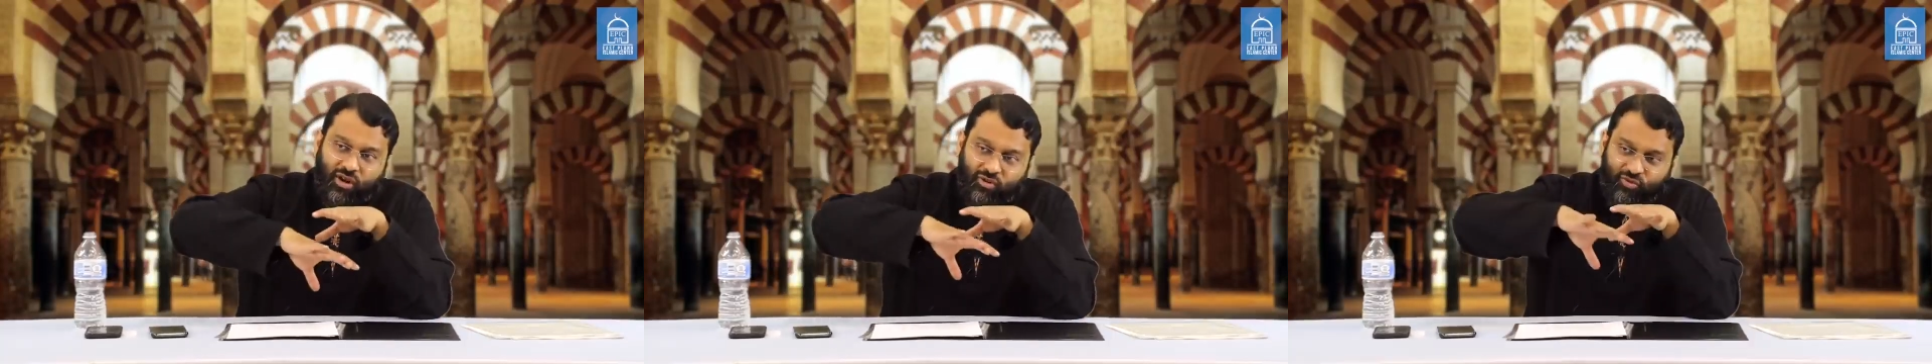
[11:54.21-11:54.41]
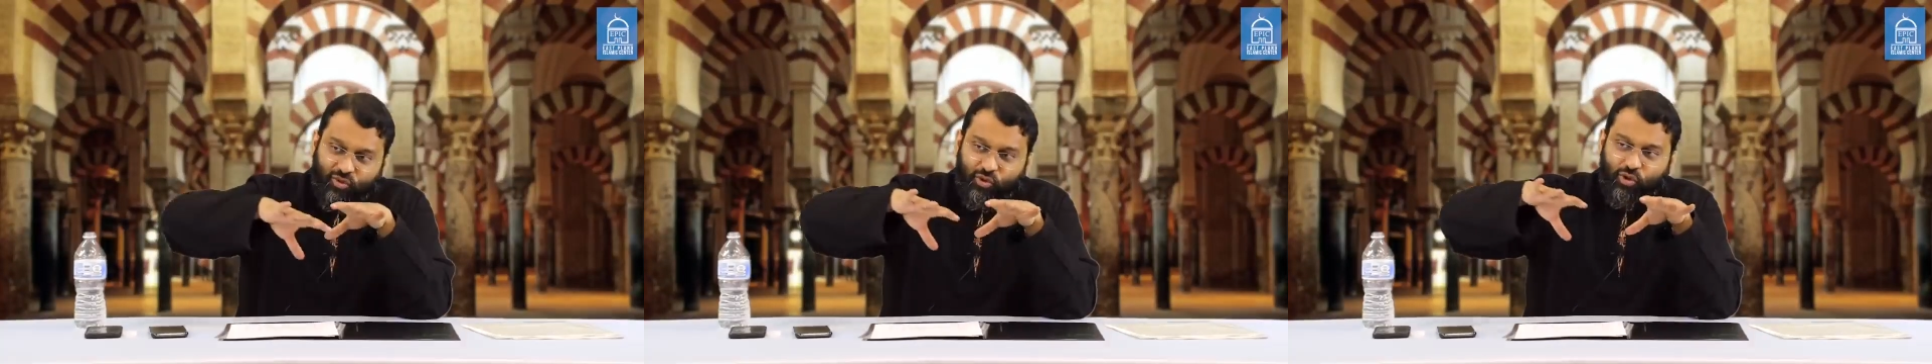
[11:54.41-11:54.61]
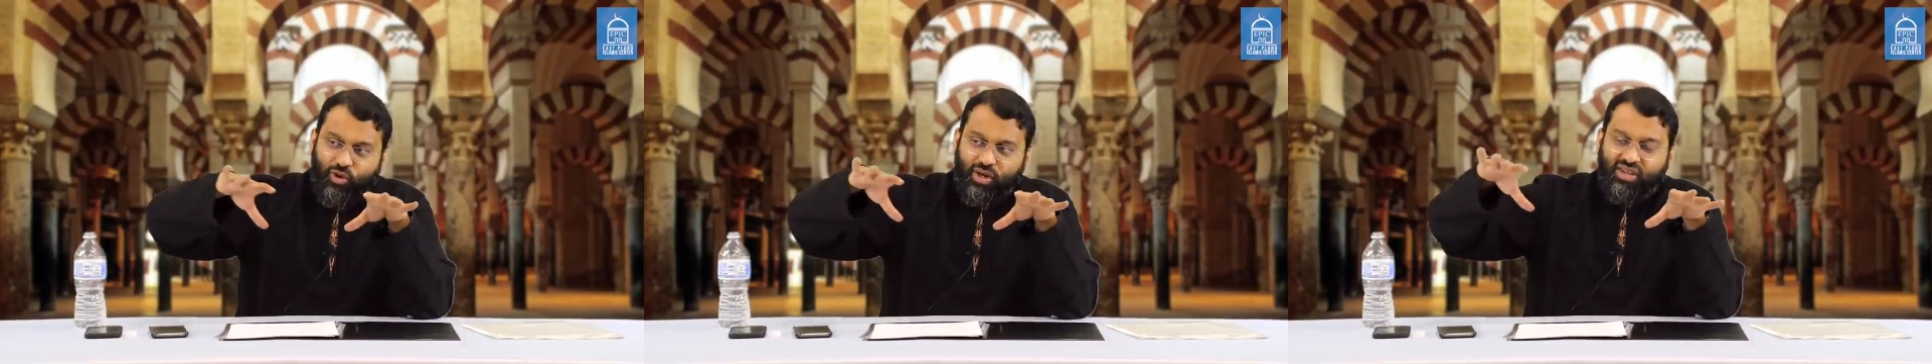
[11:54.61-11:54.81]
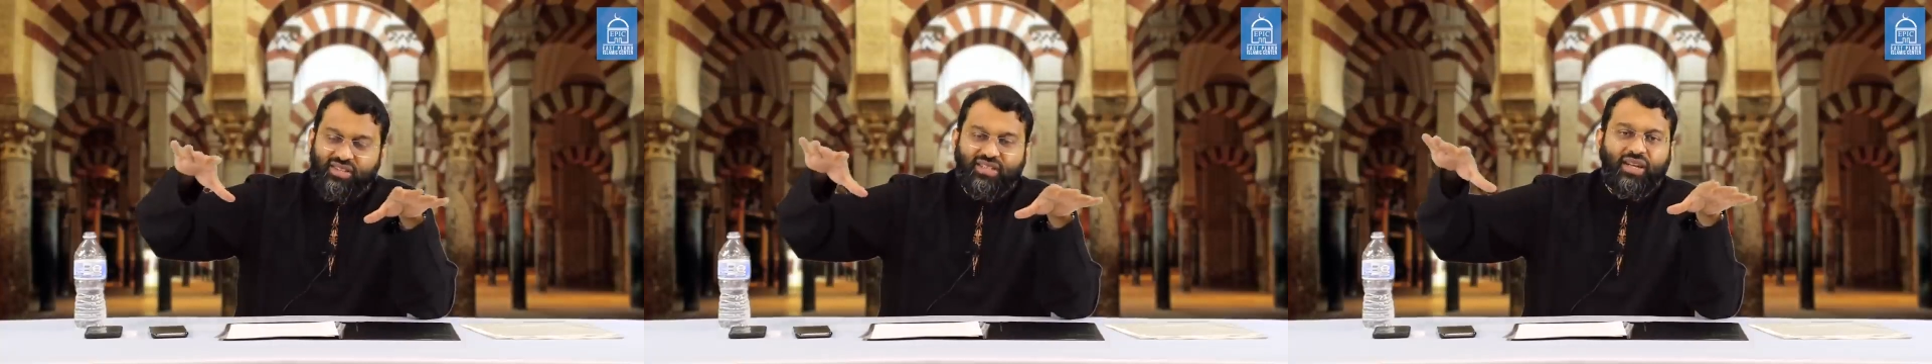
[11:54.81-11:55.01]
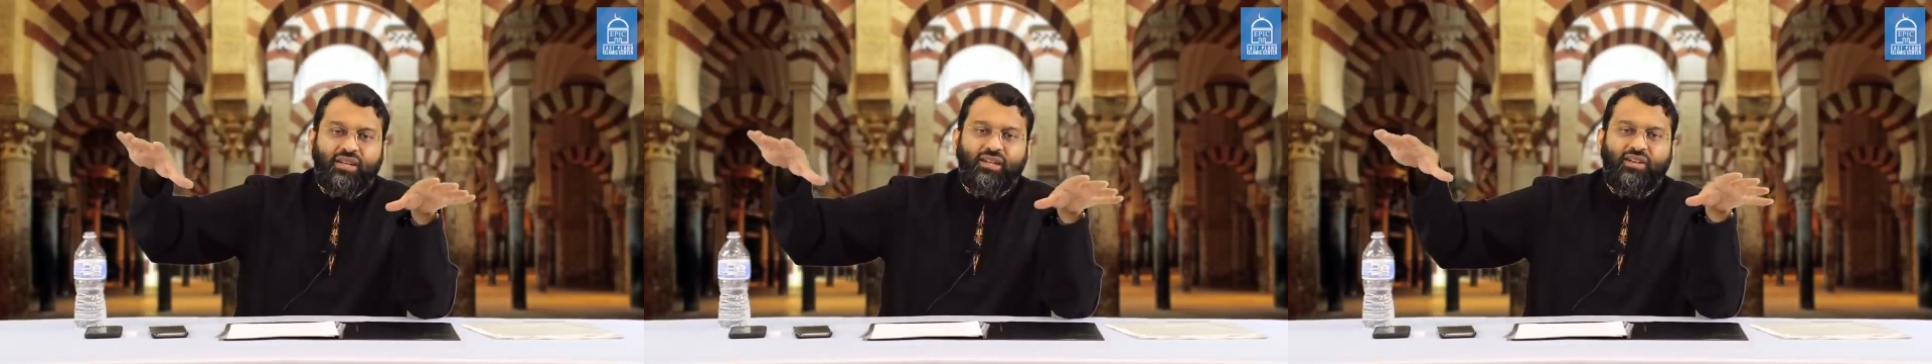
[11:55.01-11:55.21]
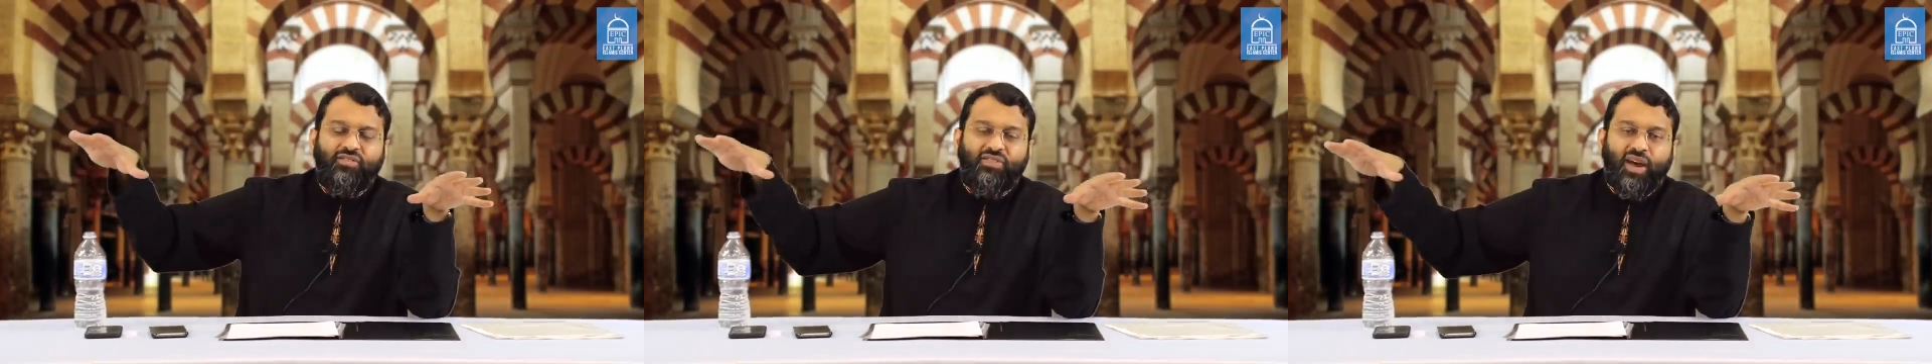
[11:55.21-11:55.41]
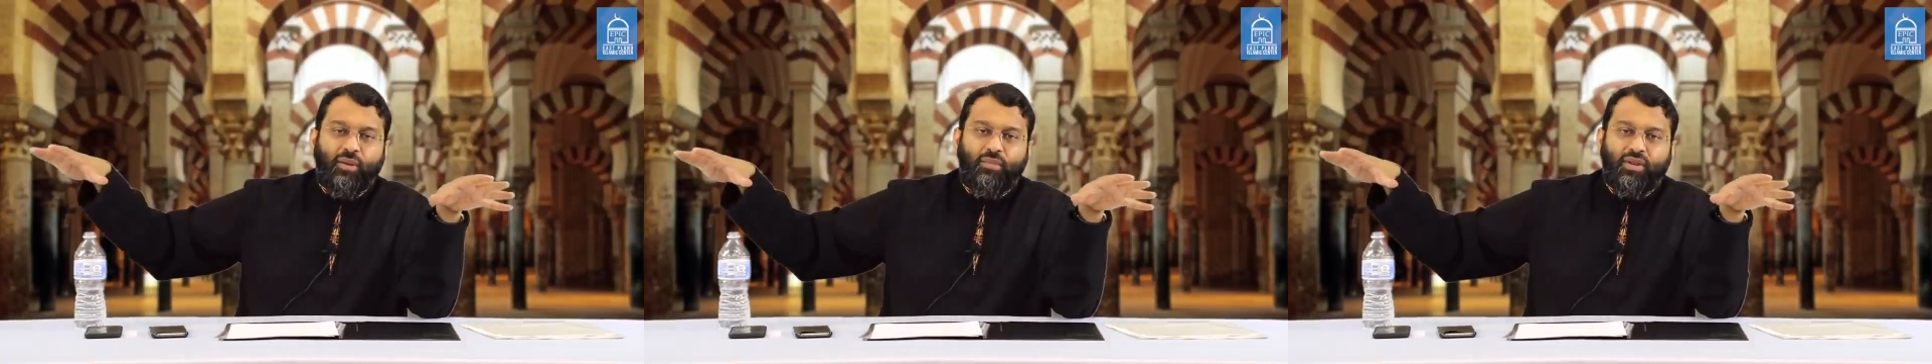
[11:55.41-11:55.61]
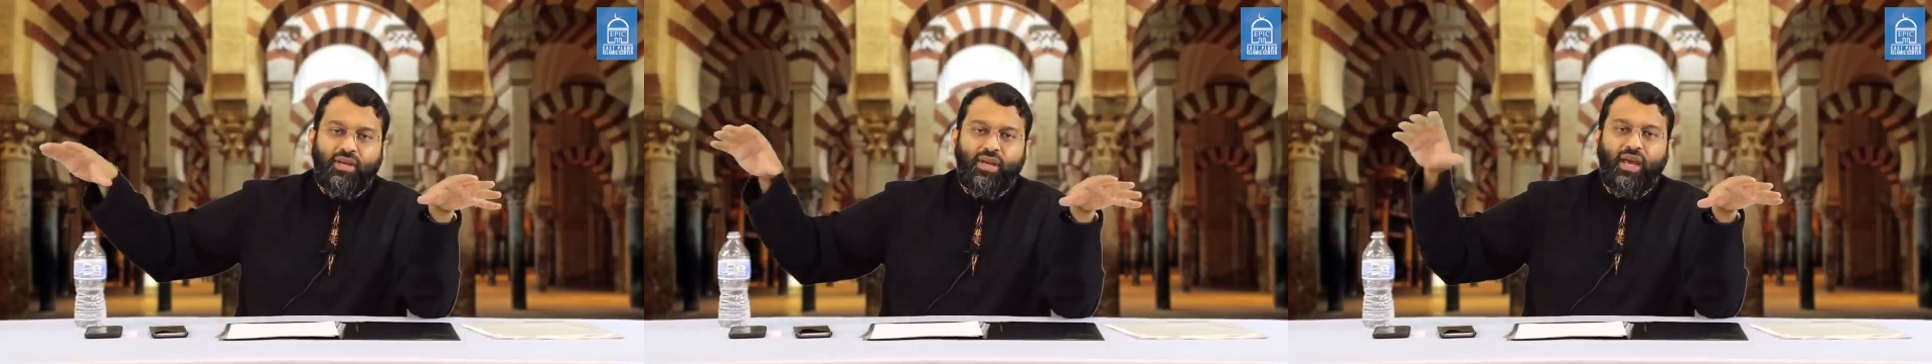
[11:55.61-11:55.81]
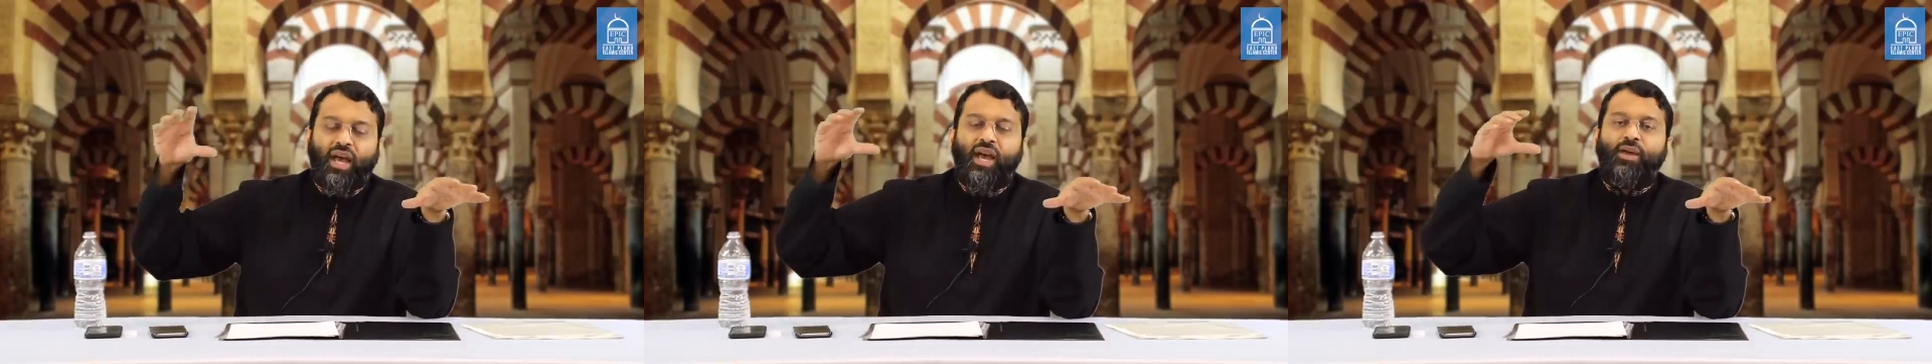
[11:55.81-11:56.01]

for your extended family,